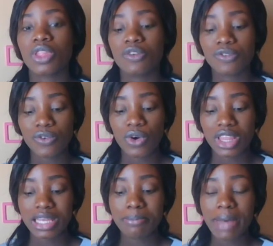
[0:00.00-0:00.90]
For
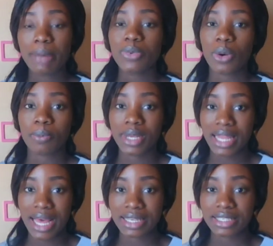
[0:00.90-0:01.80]
the map or
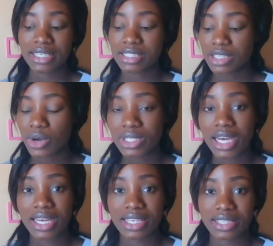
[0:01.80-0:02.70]
plan, the
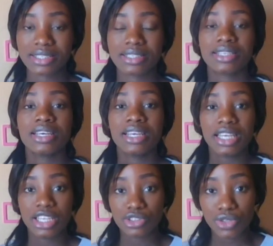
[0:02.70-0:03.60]
order is
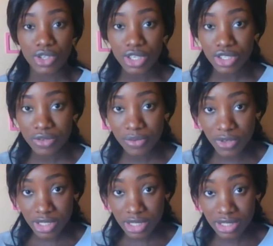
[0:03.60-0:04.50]
introduction
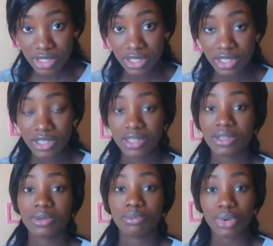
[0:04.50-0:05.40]
first,
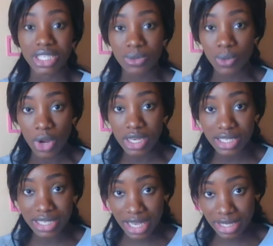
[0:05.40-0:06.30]
body
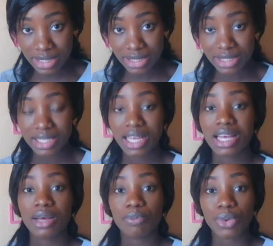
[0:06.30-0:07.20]
one next,
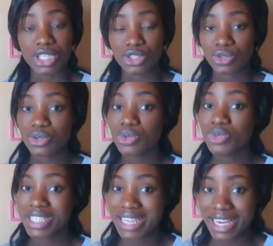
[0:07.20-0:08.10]
body
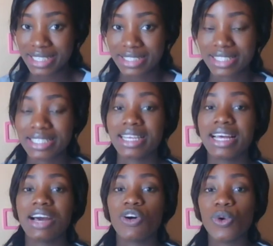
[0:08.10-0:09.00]
two next,
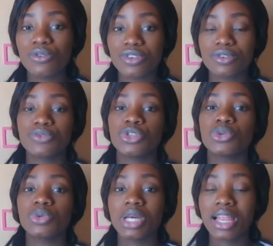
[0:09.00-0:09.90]

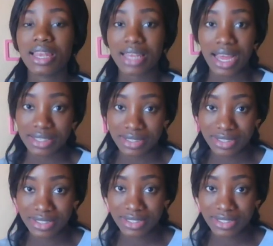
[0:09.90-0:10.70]
overview last.